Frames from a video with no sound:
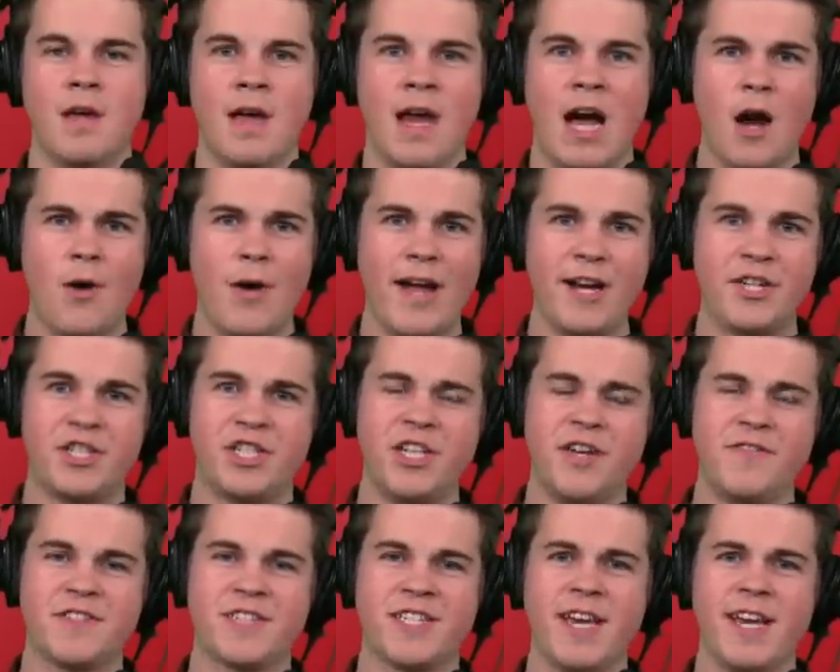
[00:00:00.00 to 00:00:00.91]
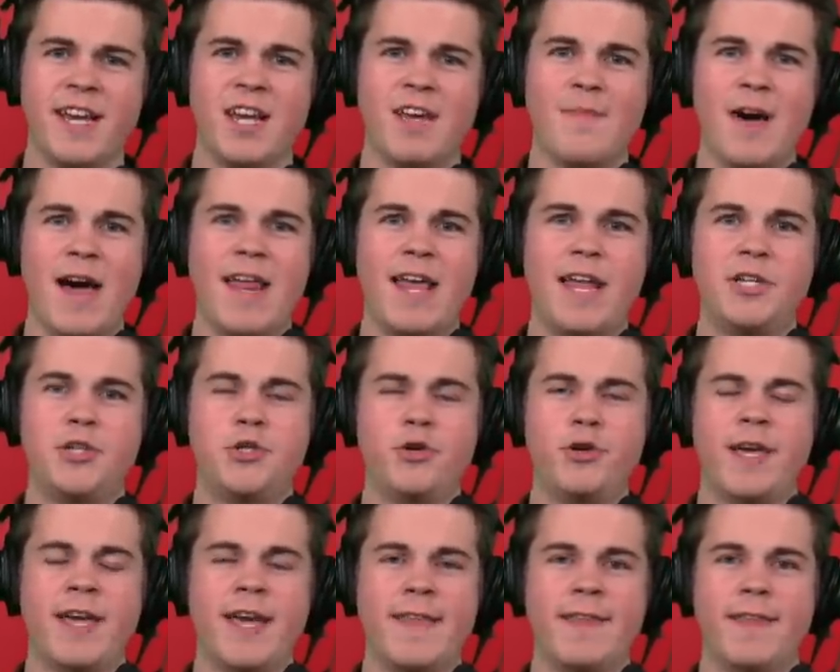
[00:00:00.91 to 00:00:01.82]
All right, Chiefs Kingdom, I need you
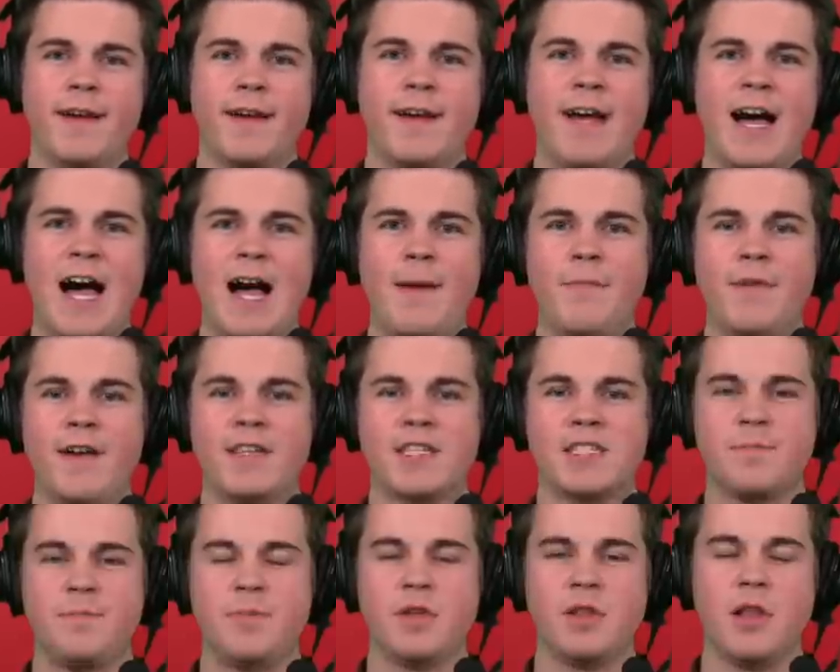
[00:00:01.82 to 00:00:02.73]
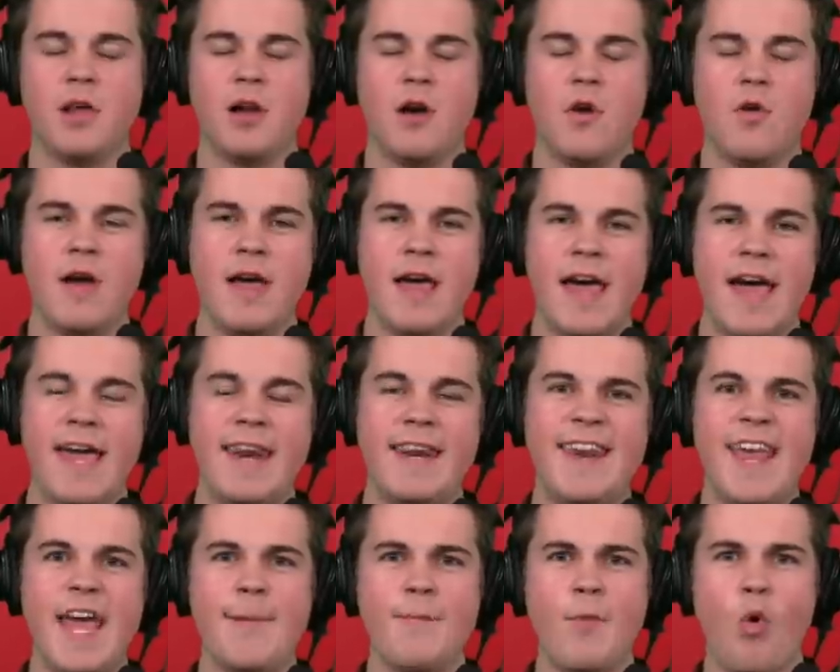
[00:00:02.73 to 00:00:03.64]
to get in the comments below and
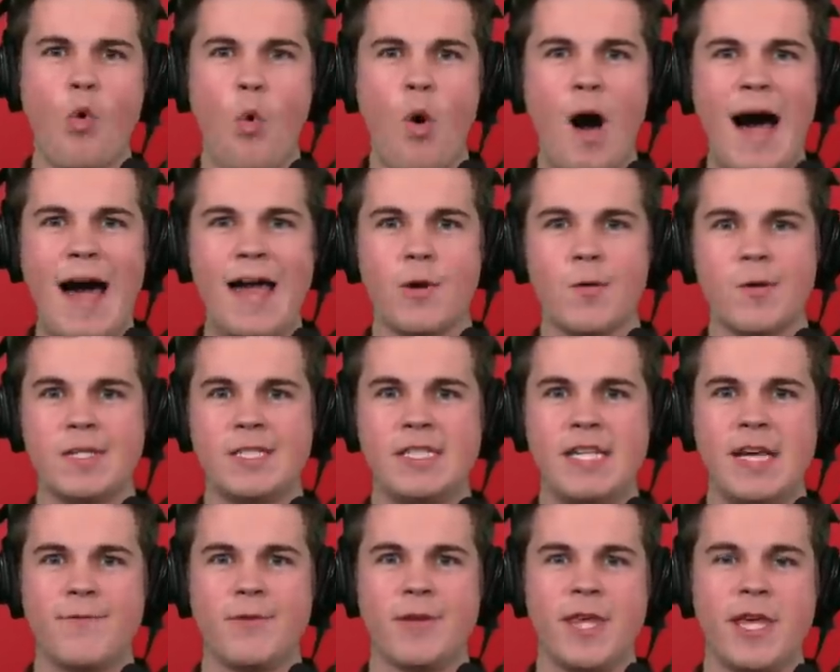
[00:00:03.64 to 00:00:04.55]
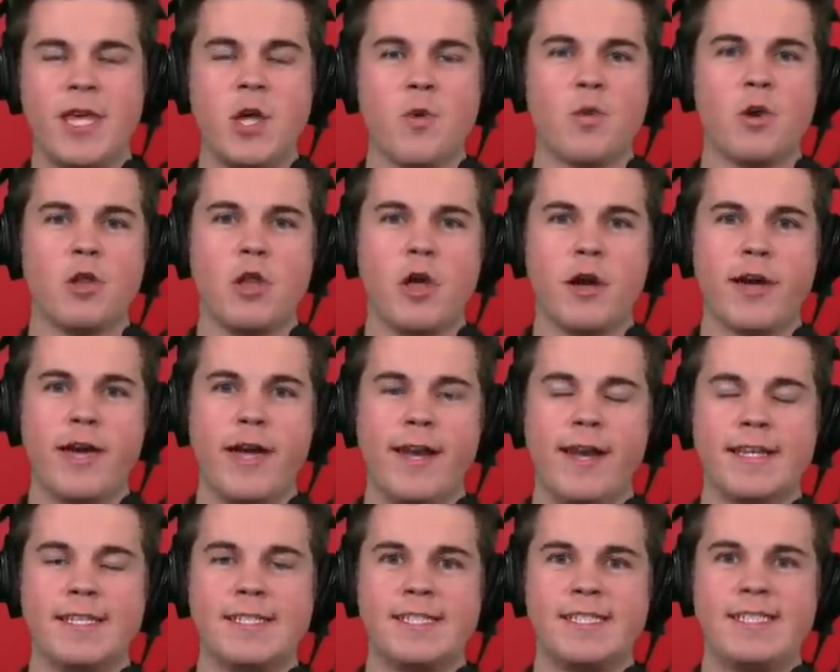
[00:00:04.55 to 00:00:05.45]
name a wide receiver that you are looking
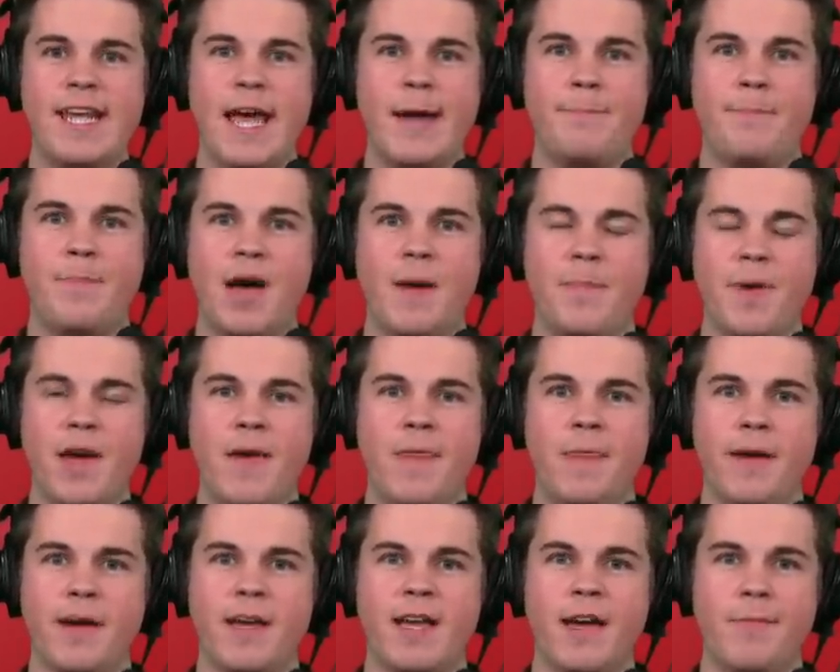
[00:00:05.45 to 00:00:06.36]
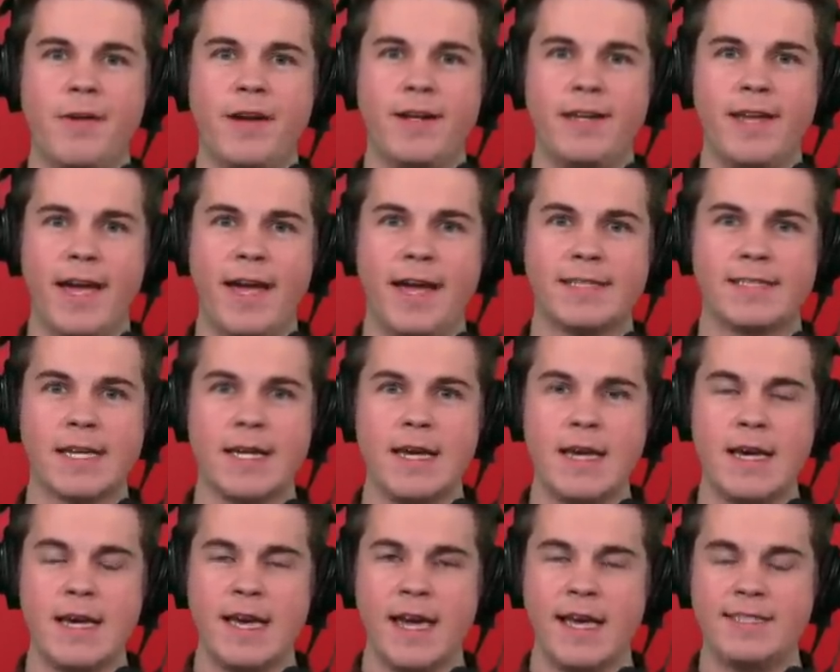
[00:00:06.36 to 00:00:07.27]
to step up in the coming days.
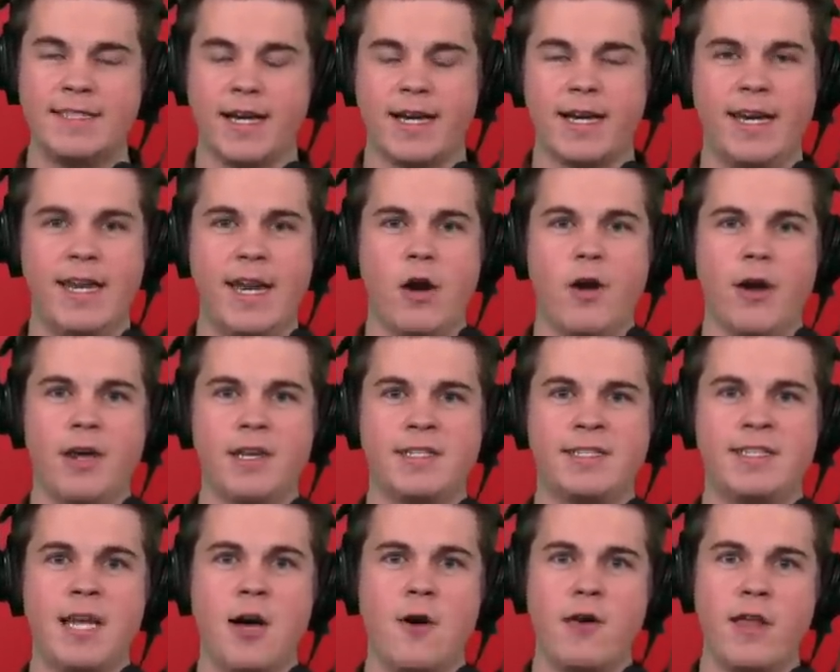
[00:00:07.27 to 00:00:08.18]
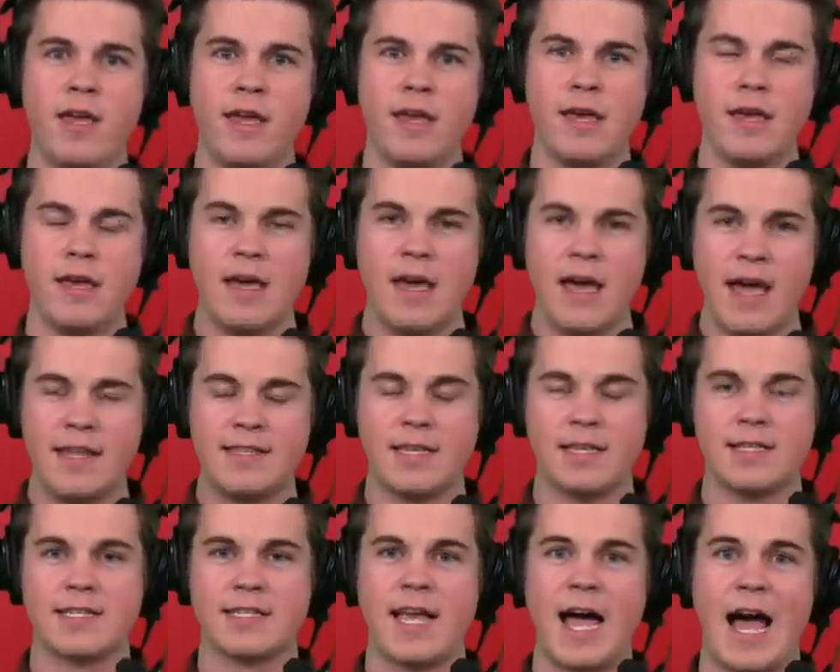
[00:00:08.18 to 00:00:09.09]
Is it Kadarius Toney? Is
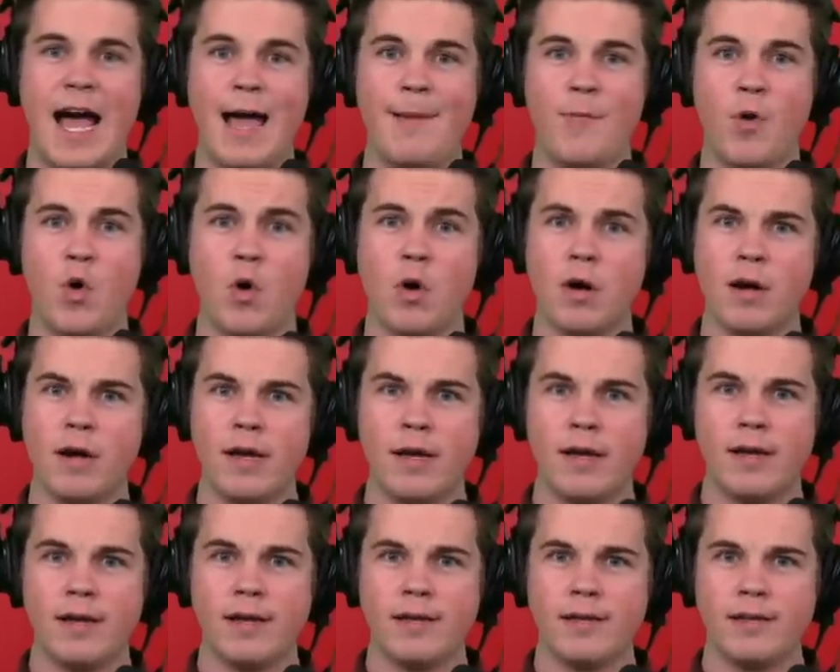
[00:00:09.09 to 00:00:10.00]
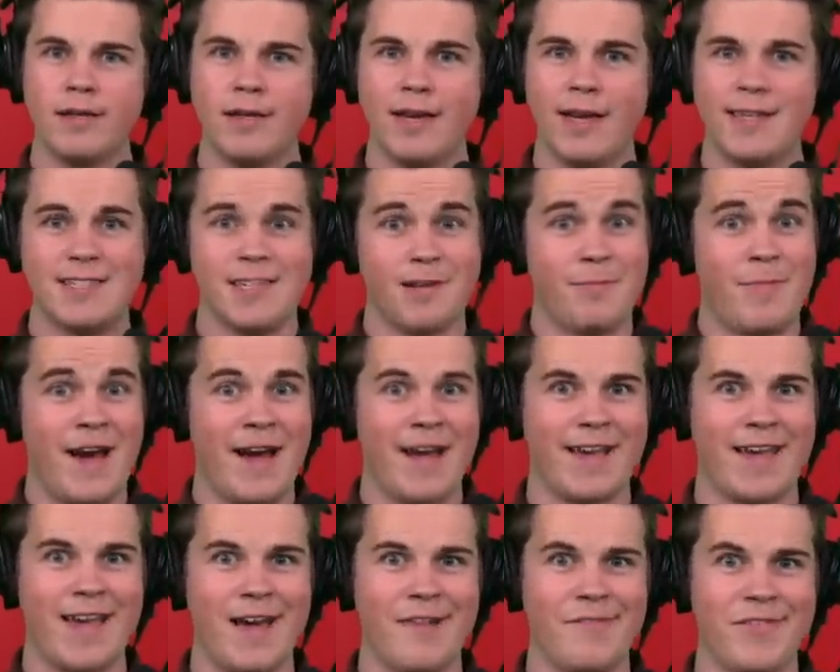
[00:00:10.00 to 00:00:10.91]
it Sky Moore? Is it
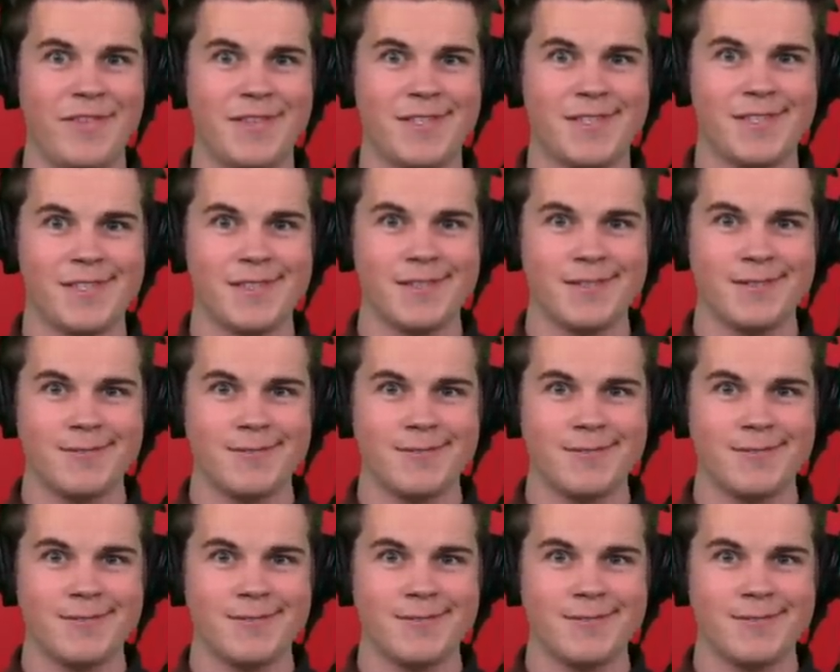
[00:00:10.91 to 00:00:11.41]
Mike Evans?